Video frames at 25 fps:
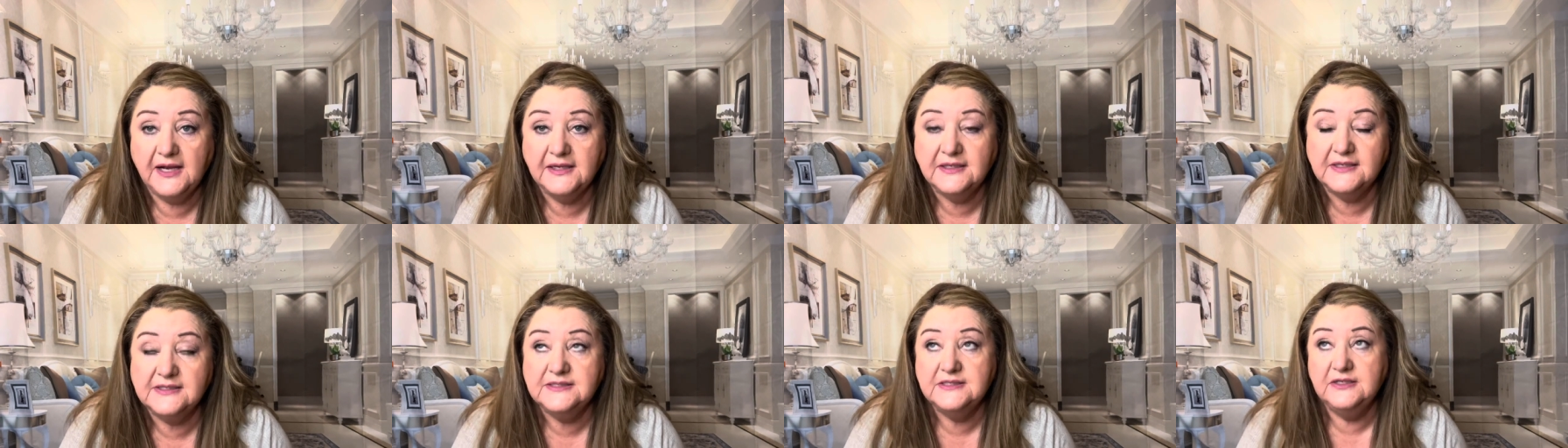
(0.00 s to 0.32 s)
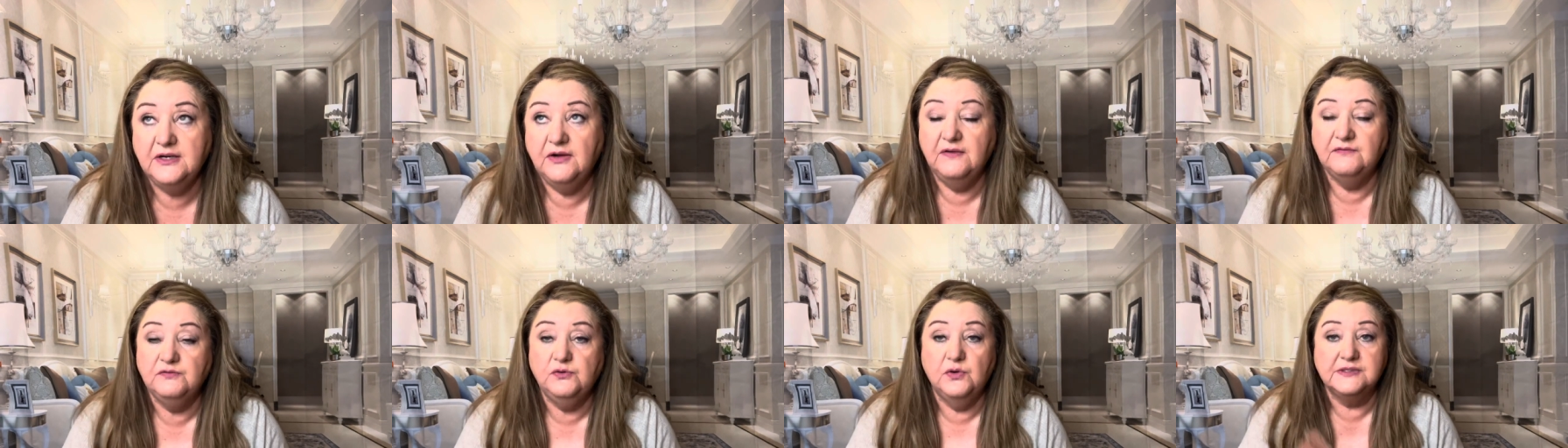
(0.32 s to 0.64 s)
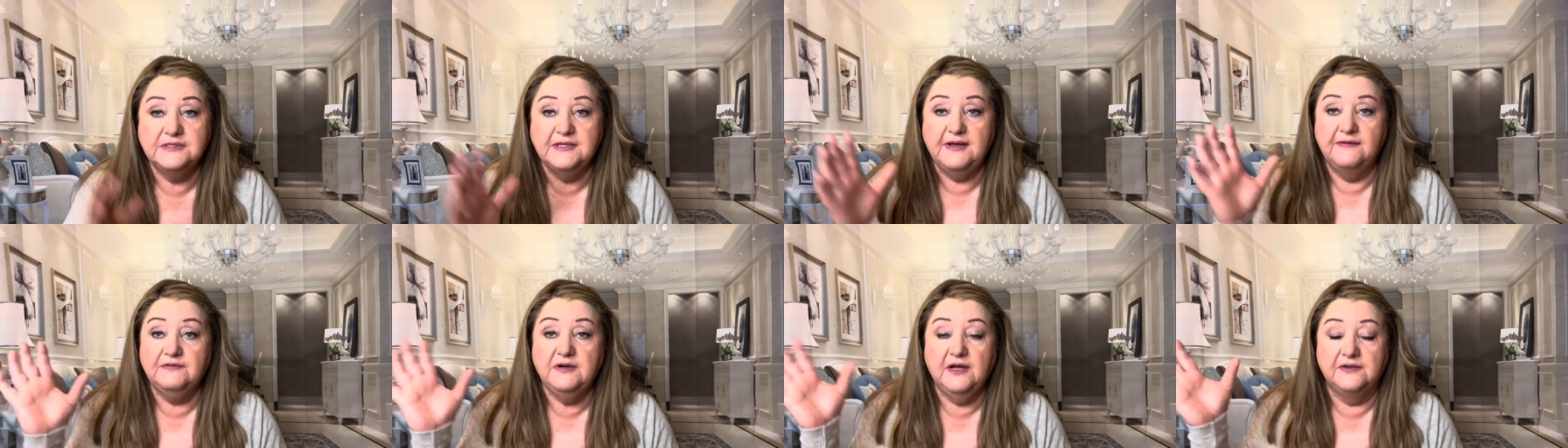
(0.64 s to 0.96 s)
Because, you know, of
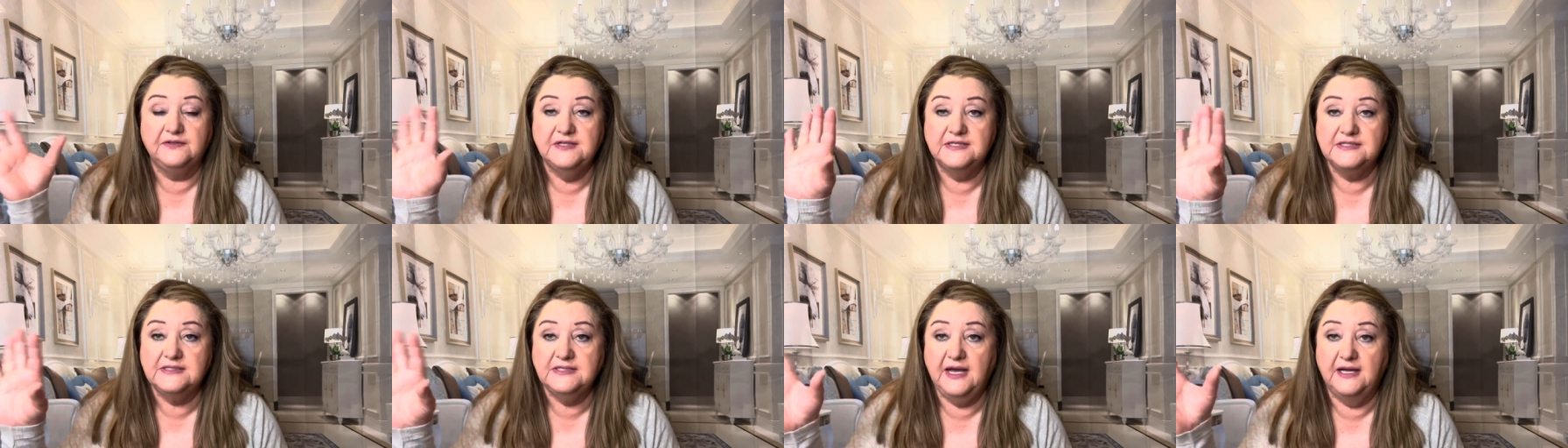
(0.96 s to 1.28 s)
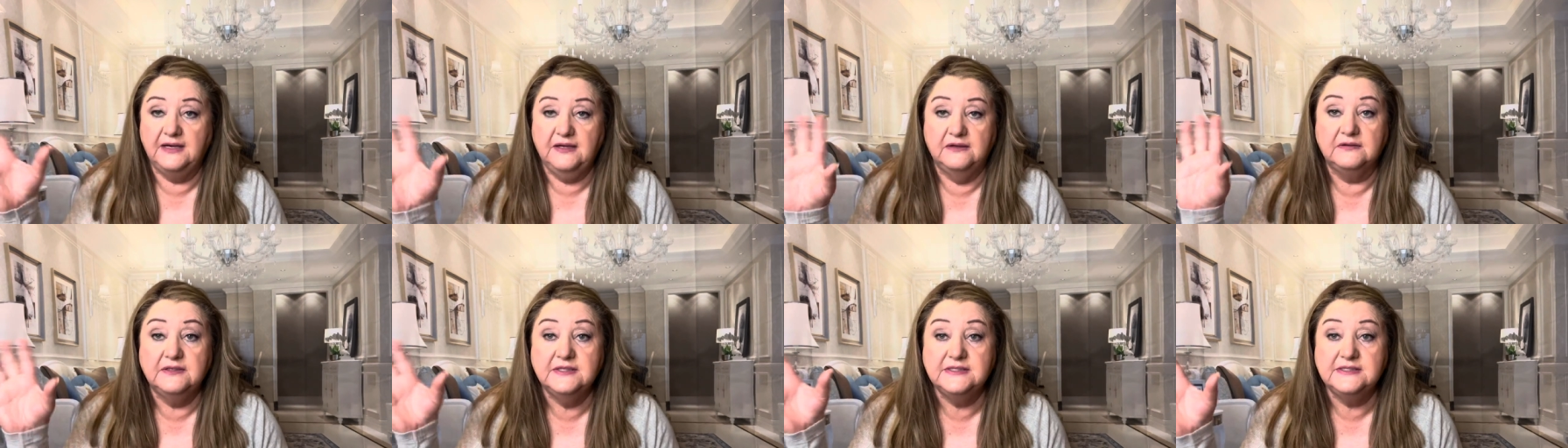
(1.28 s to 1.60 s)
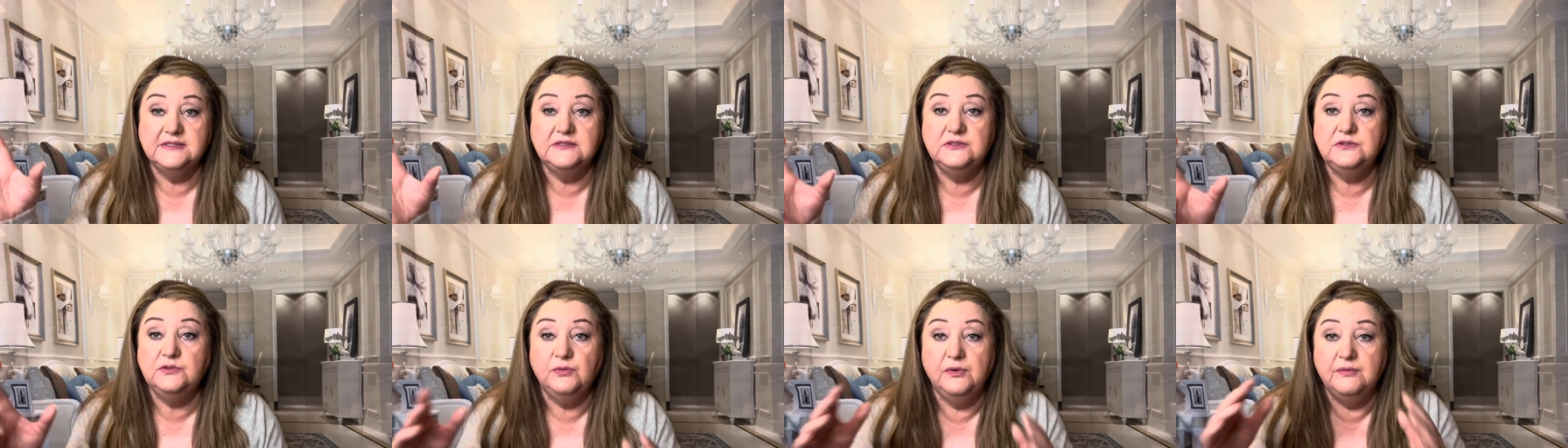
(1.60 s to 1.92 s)
course I've got this light on,
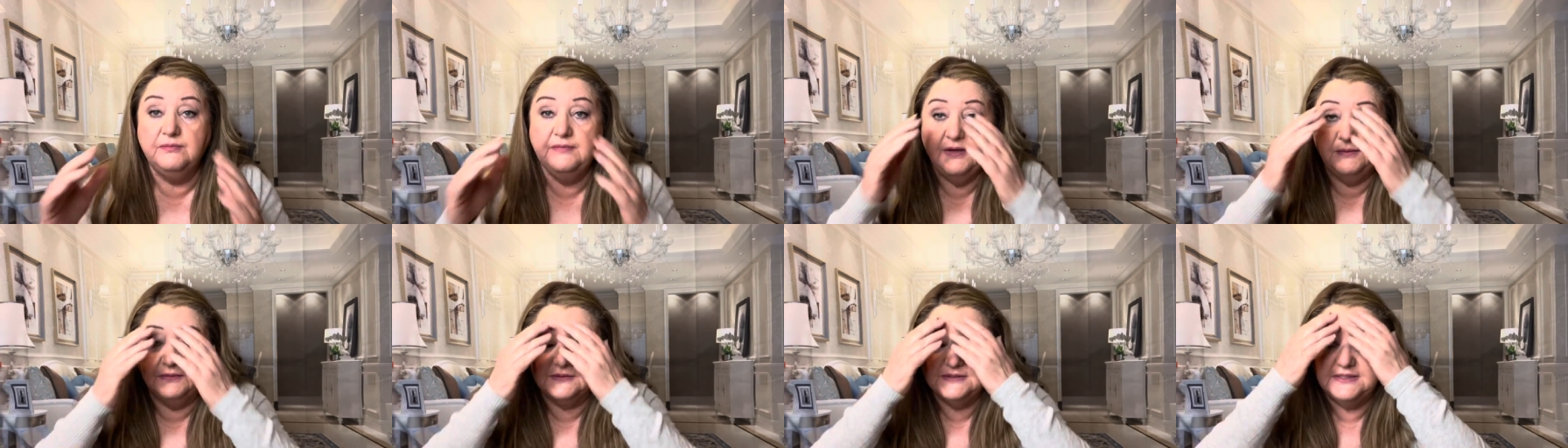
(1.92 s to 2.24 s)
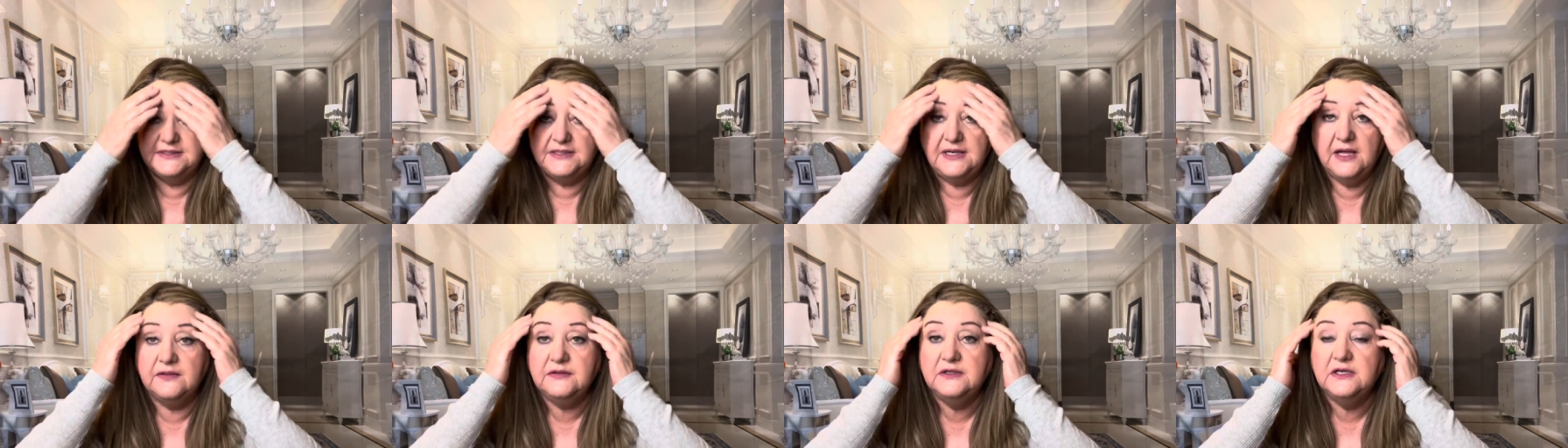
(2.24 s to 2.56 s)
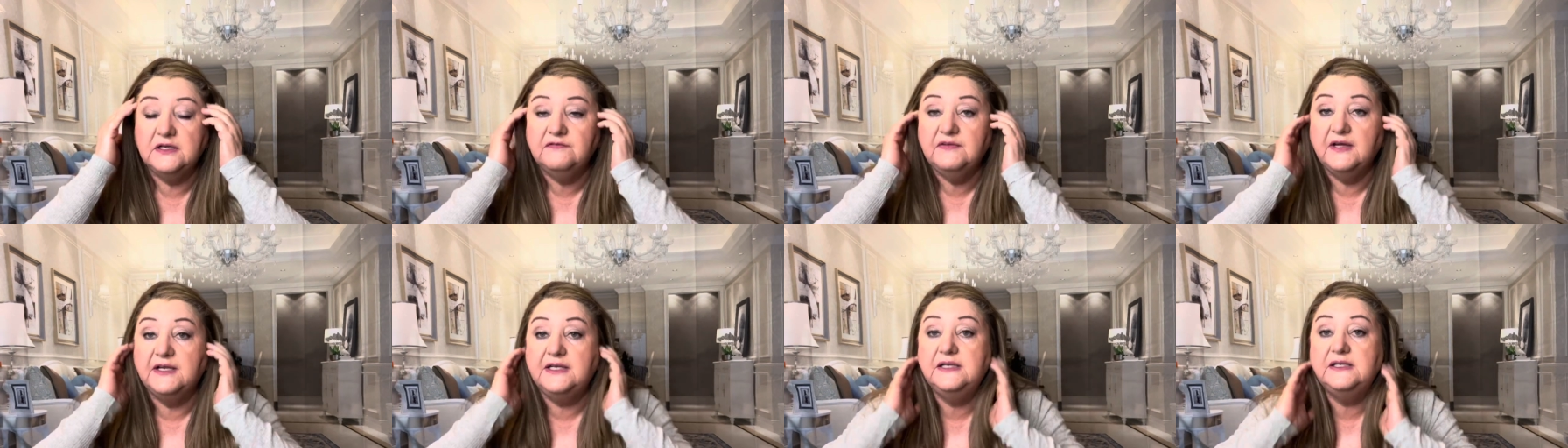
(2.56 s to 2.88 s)
because you wouldn't be able to see nothing
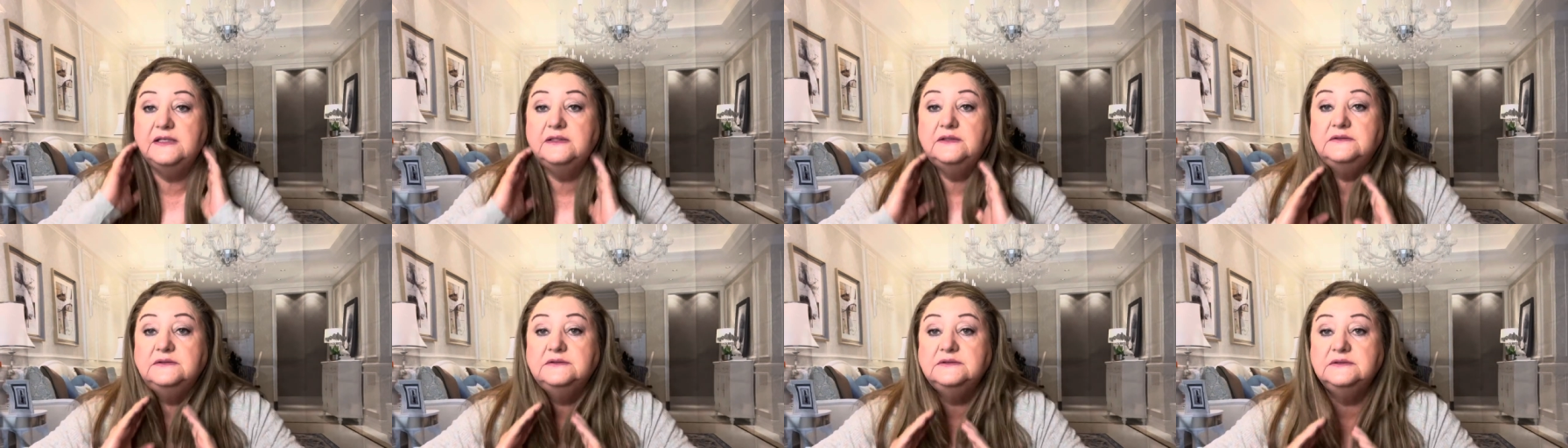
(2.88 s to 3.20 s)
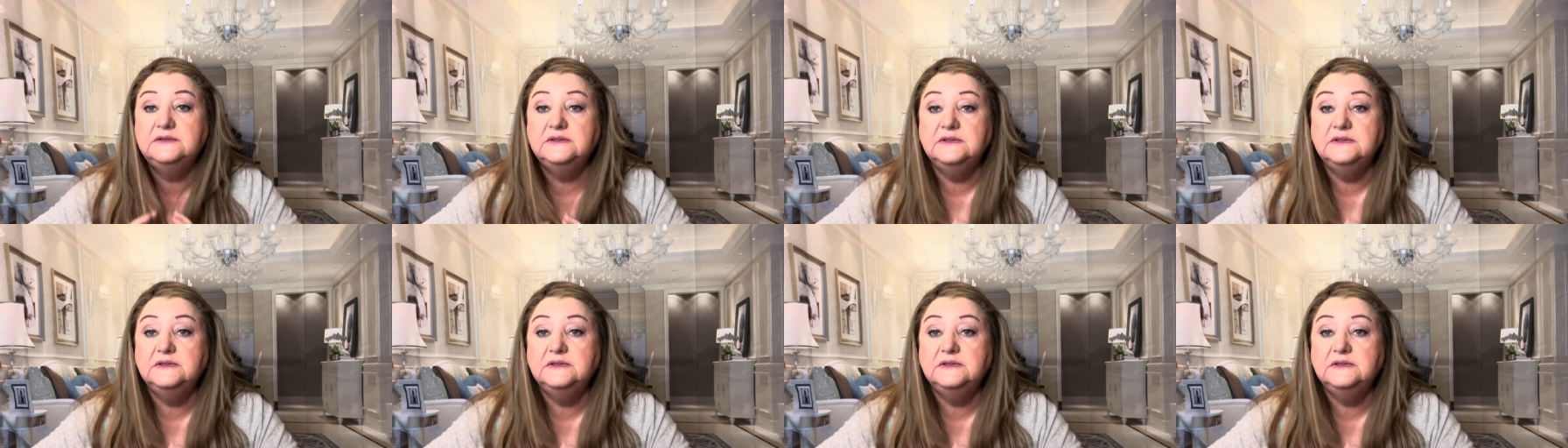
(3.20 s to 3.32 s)
if I didn't.